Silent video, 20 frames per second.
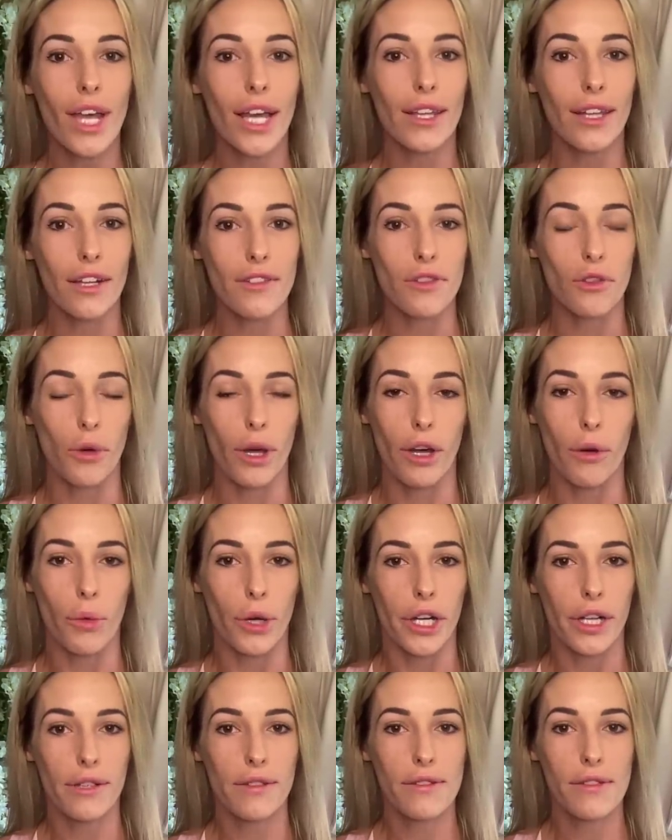That's the way it
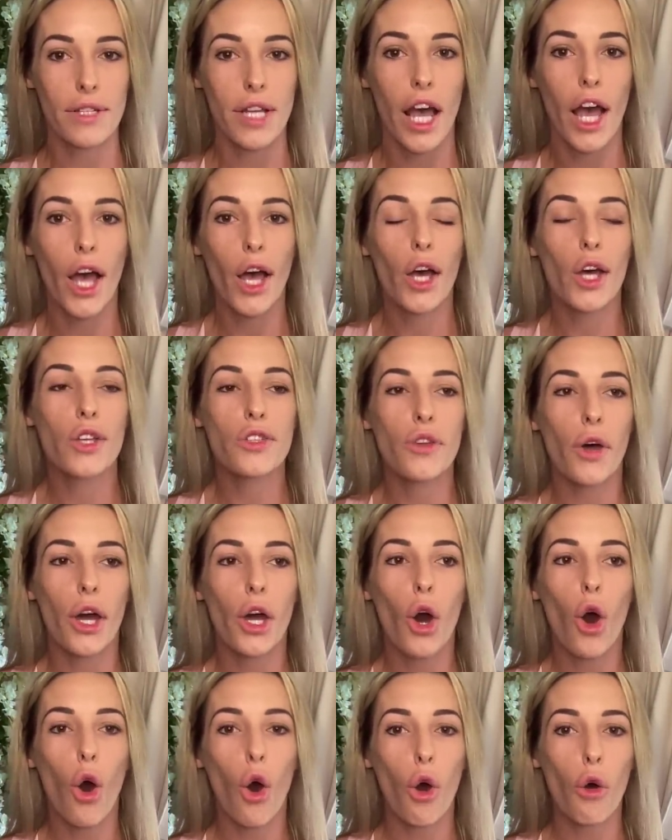works. So I
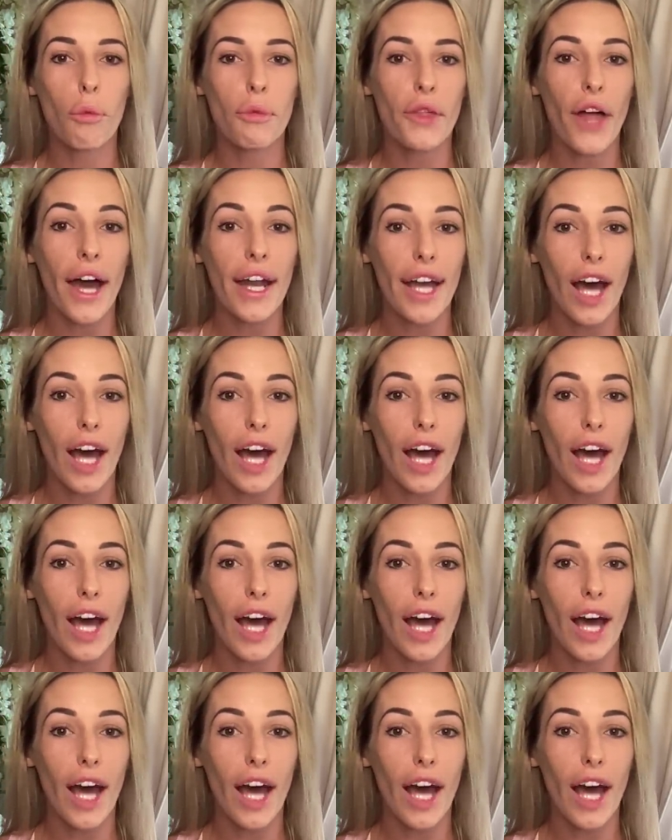hope that